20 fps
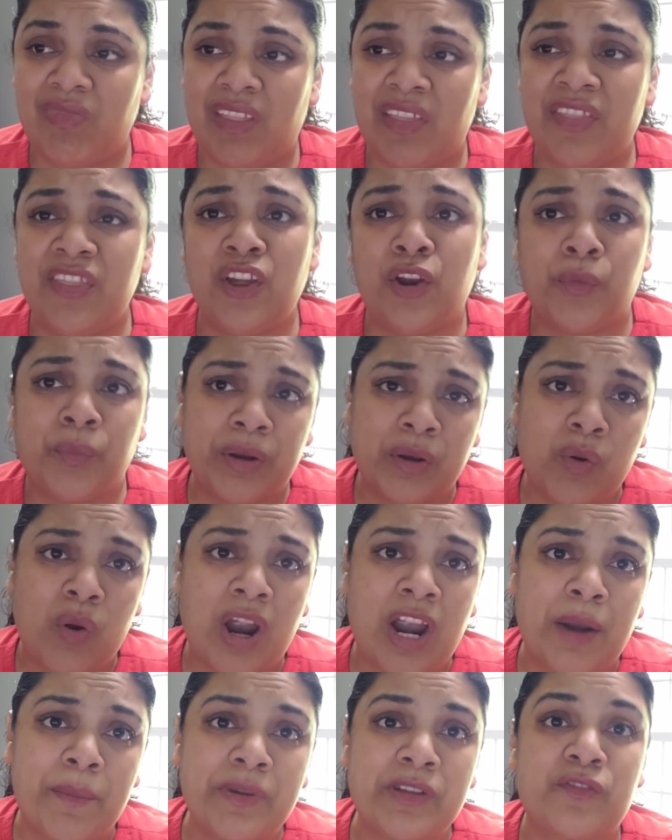their
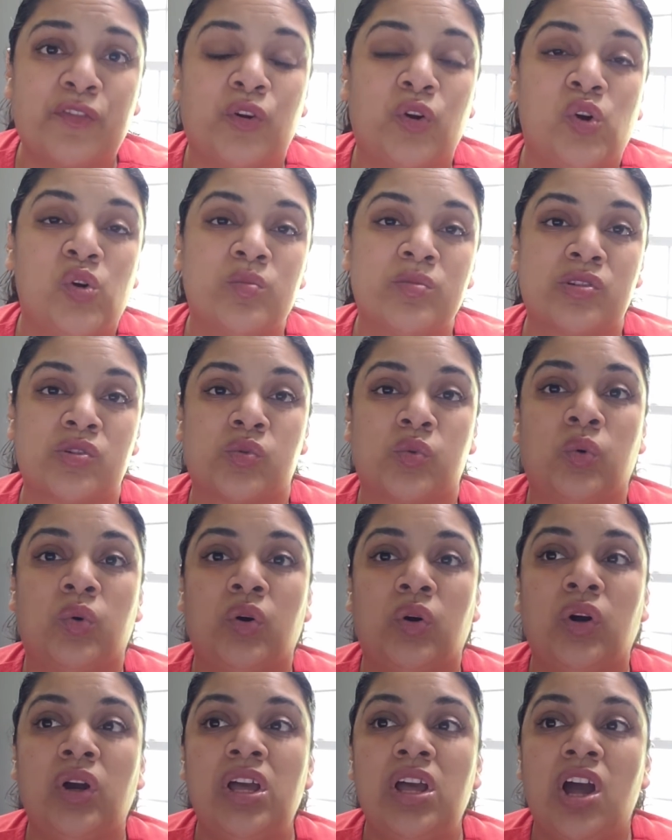requirements for
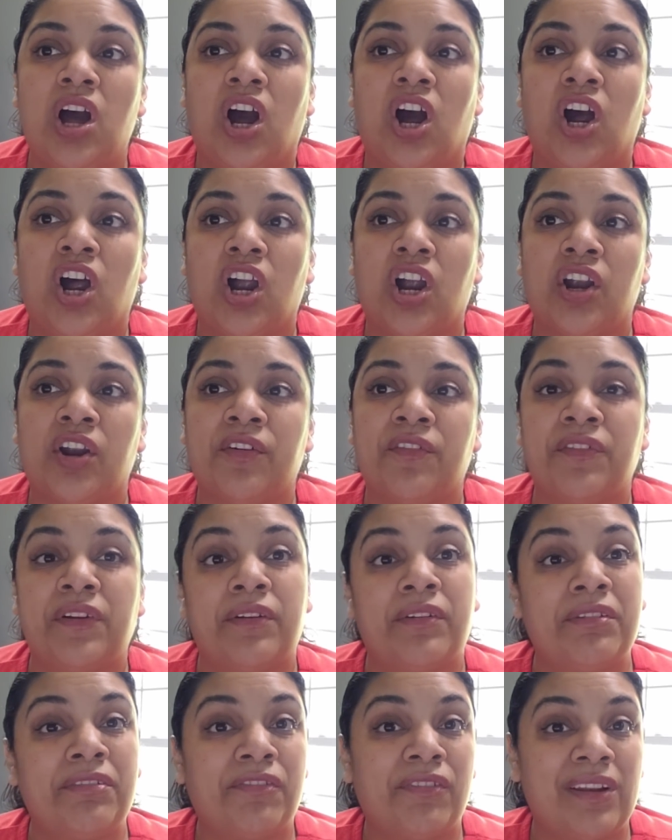homeschool are
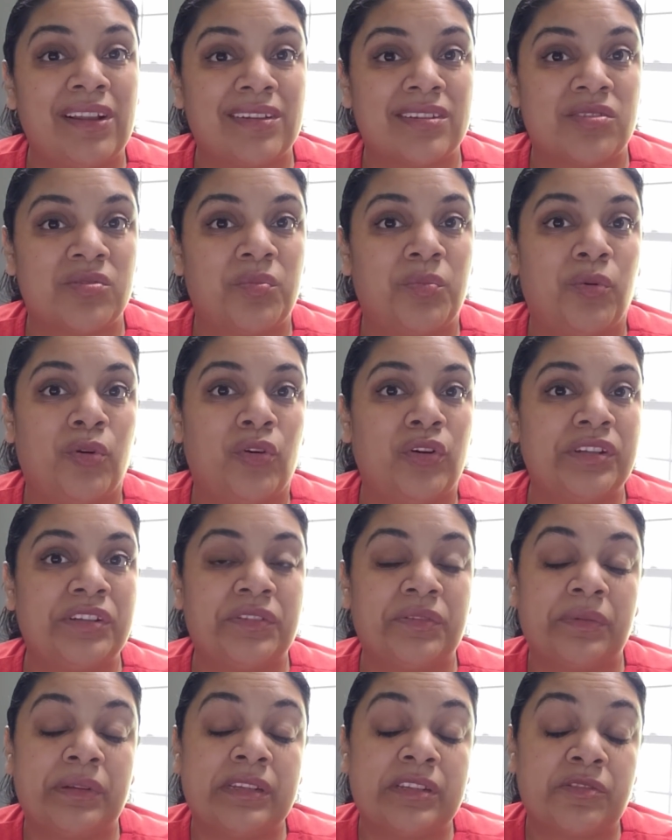very flexible.
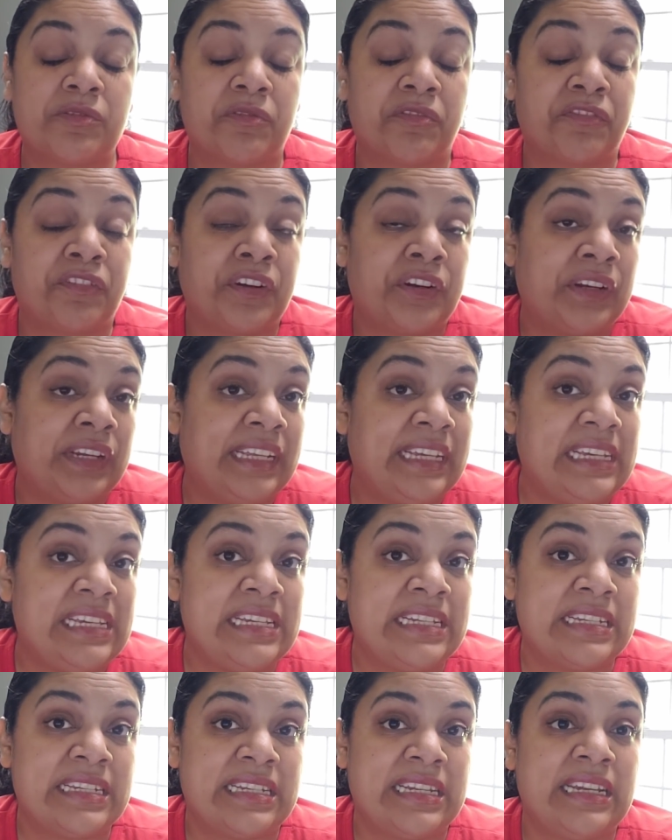It's fairly
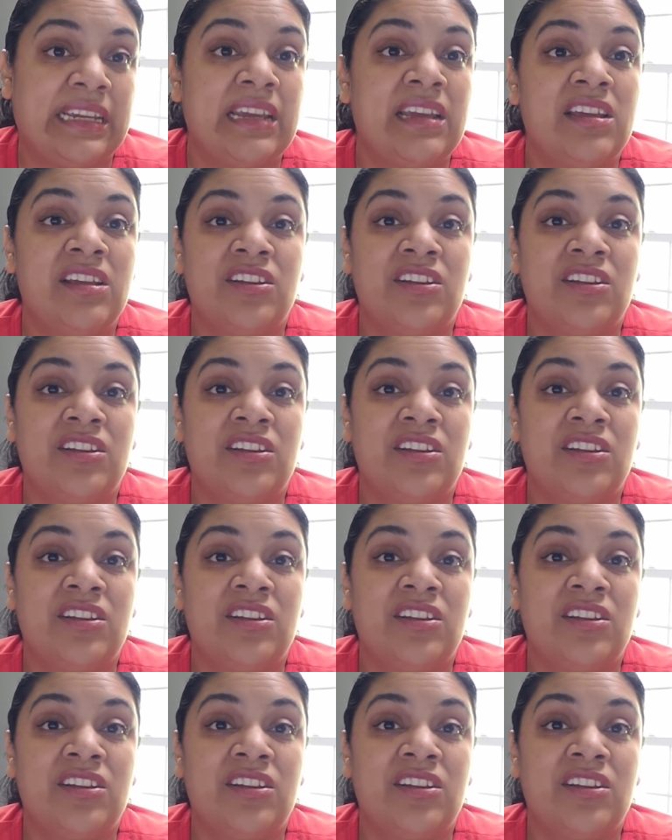easy